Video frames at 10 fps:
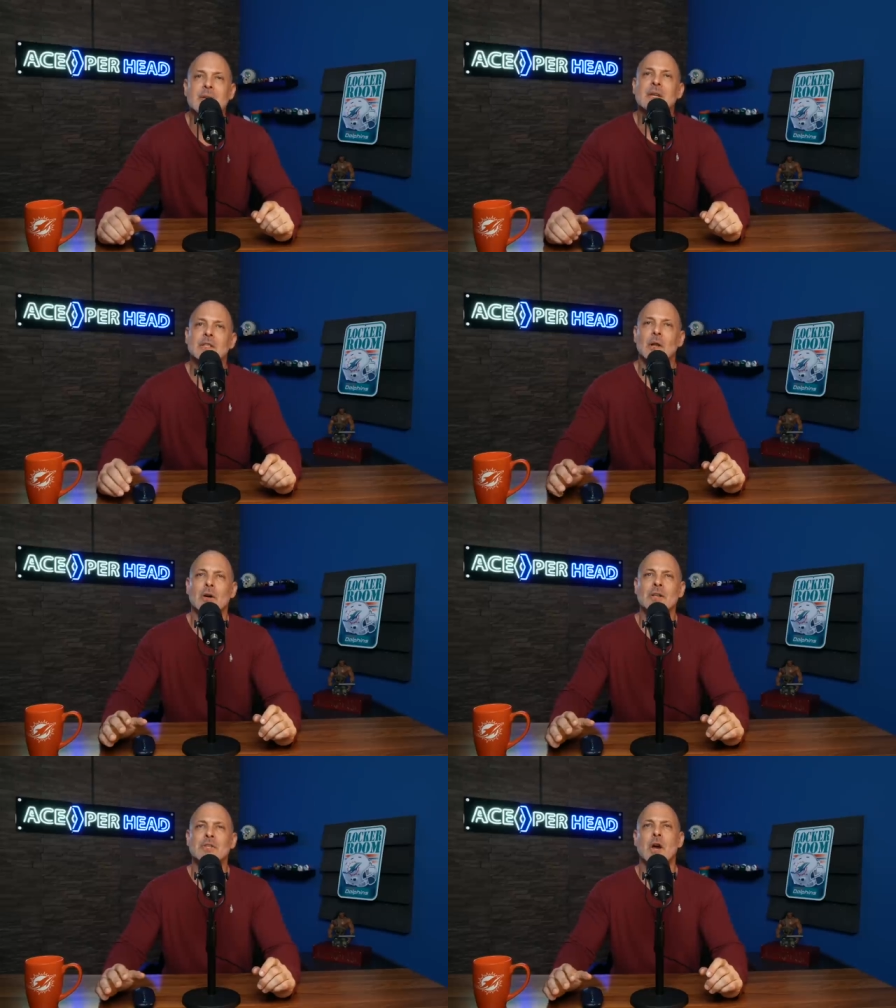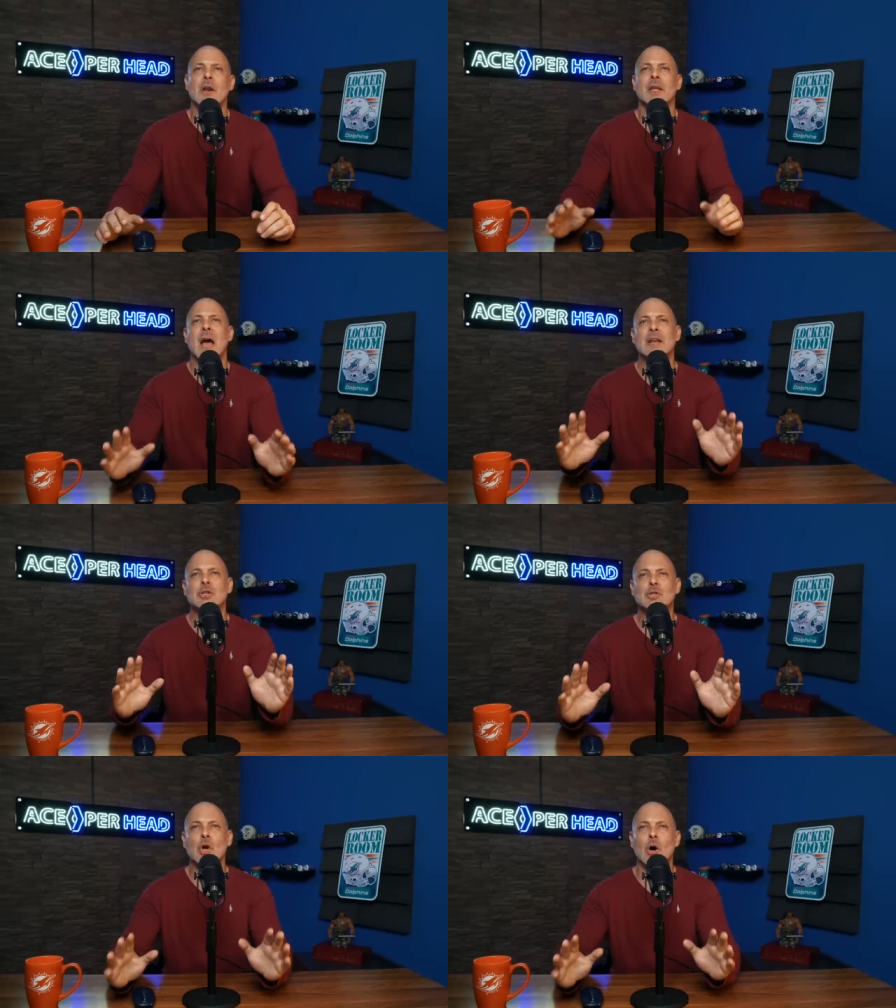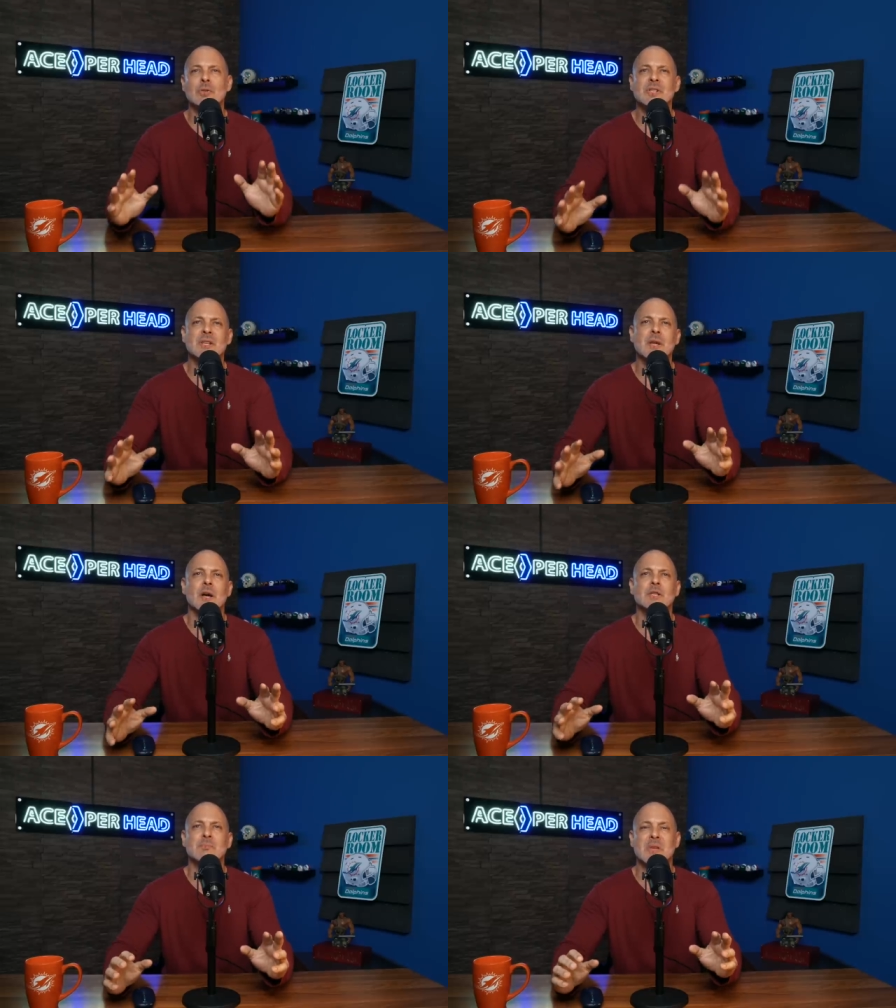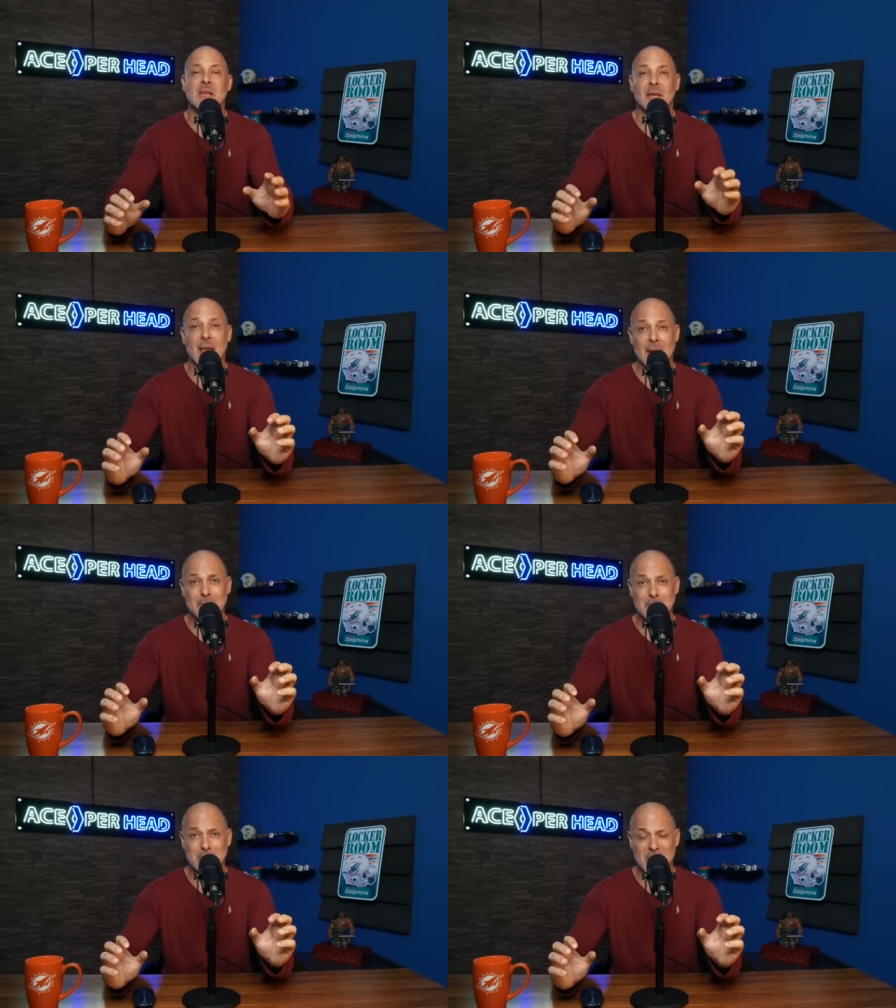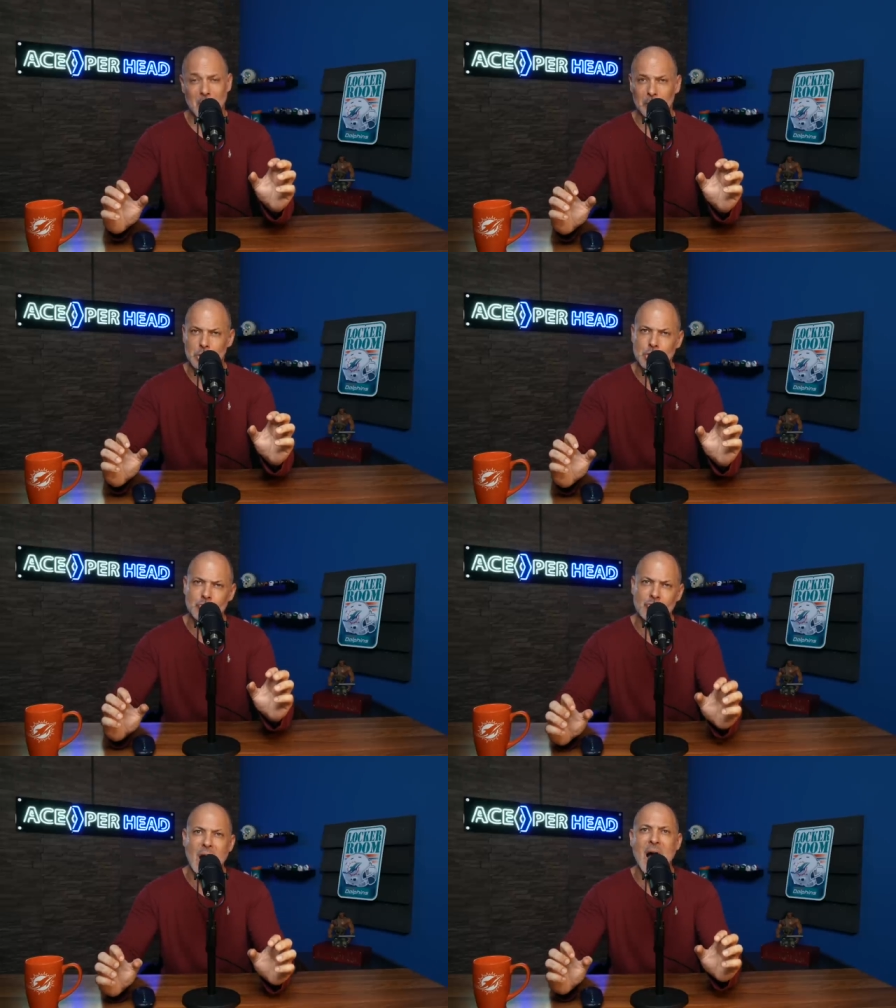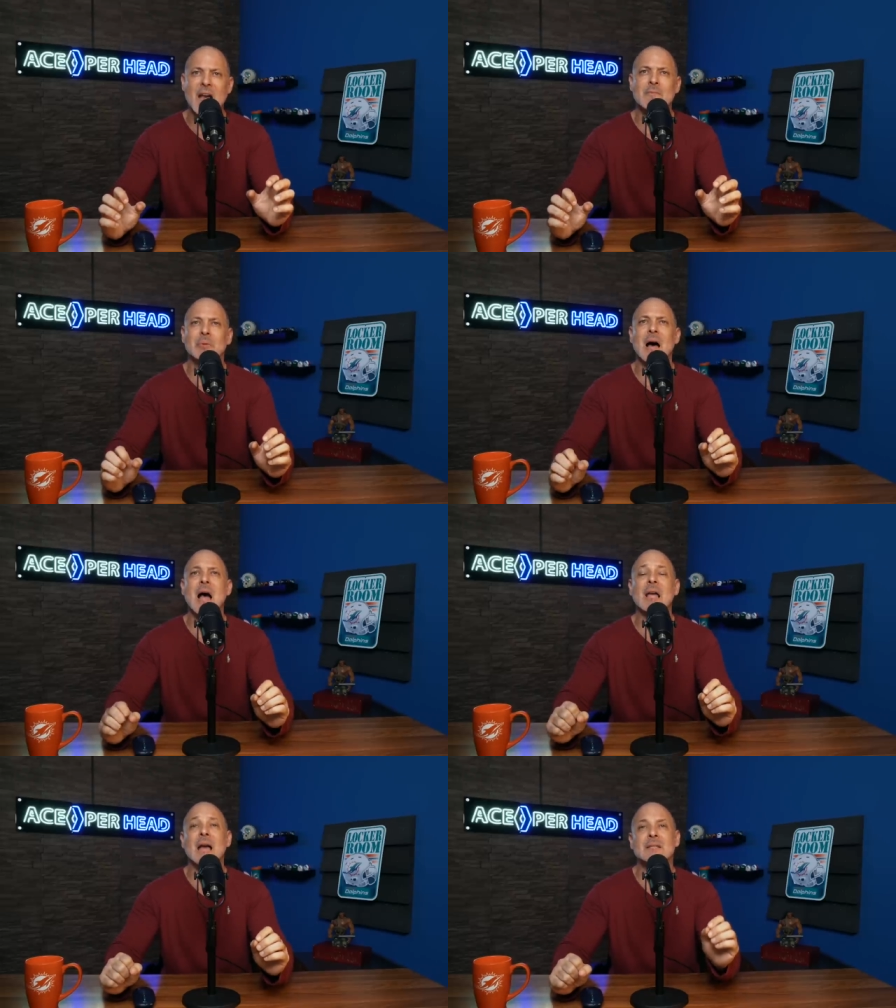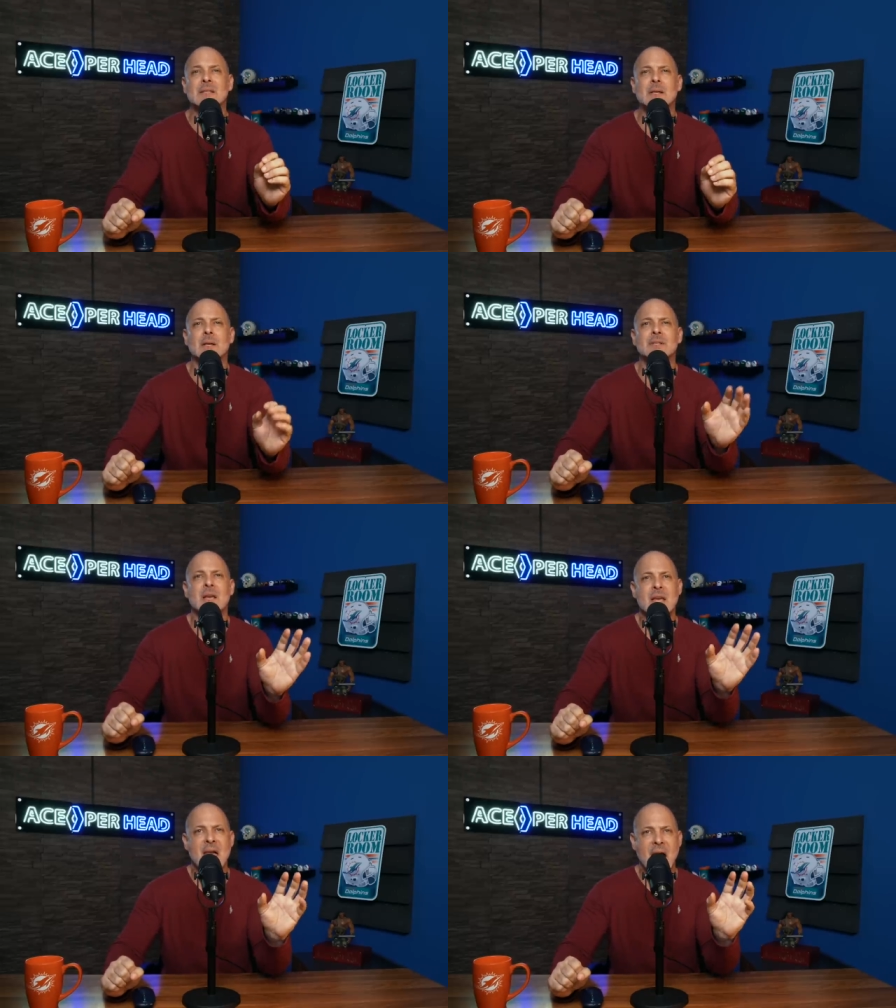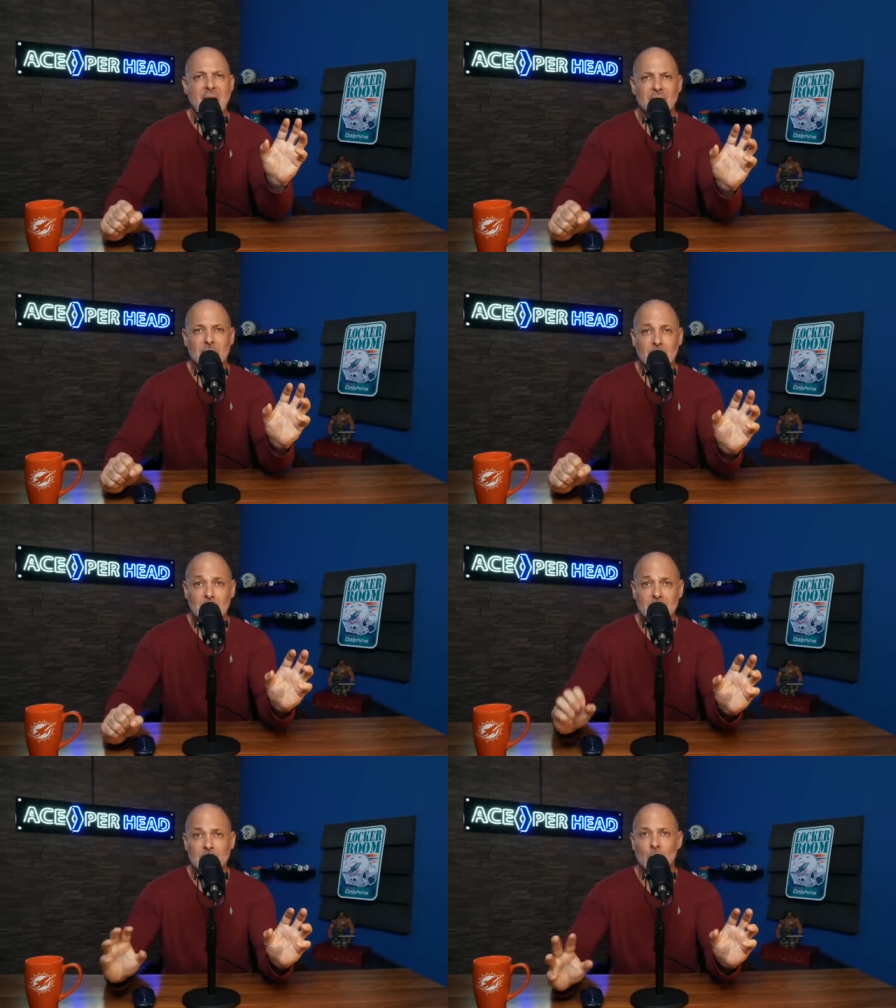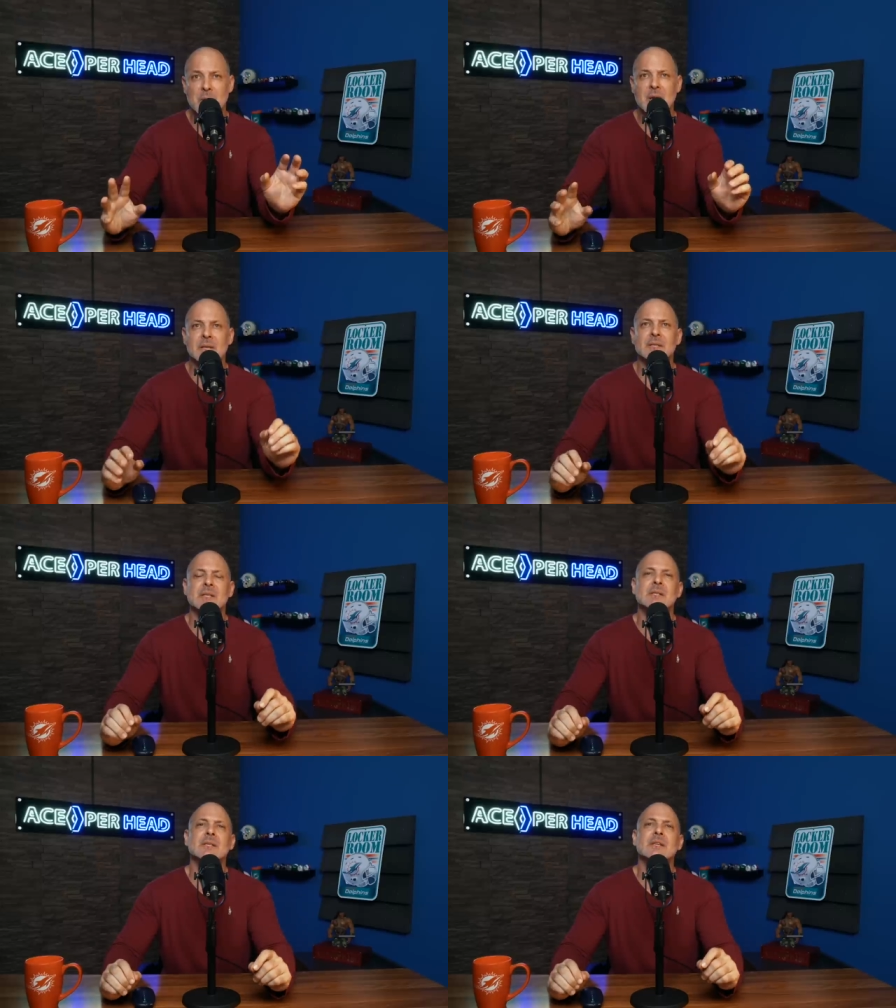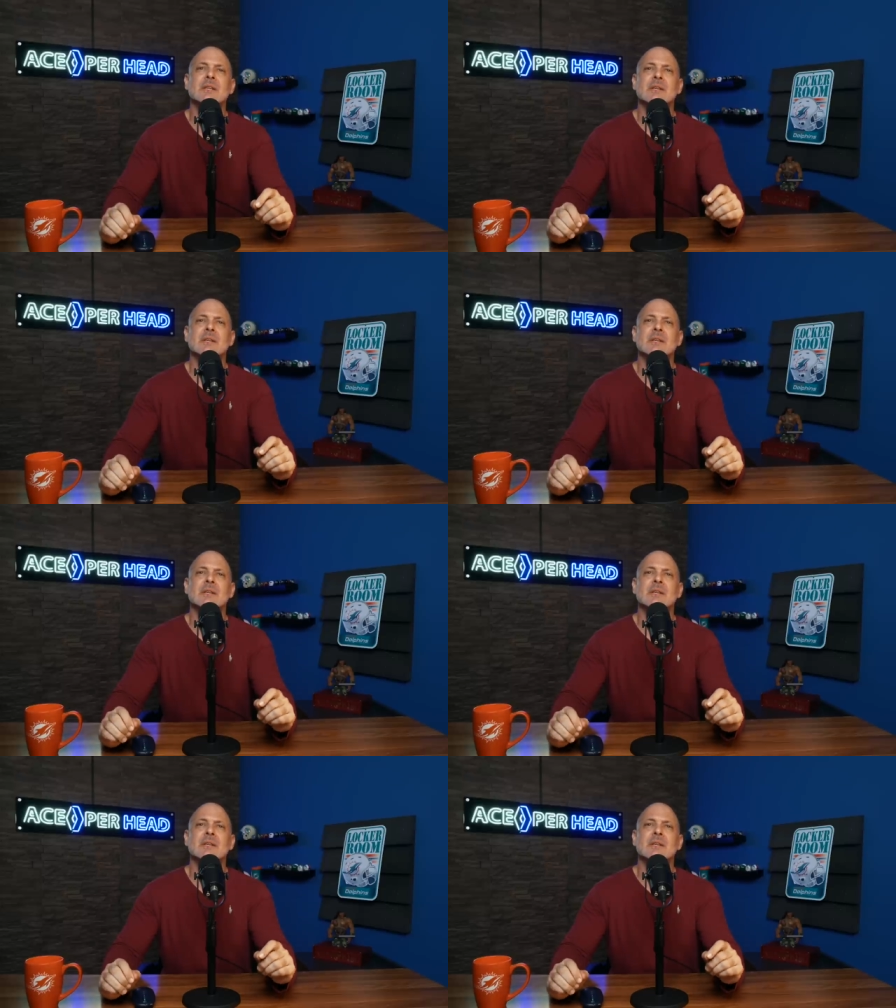It's a little concerning. I just don't see us being a be able to drive block. I see us having clear weaknesses.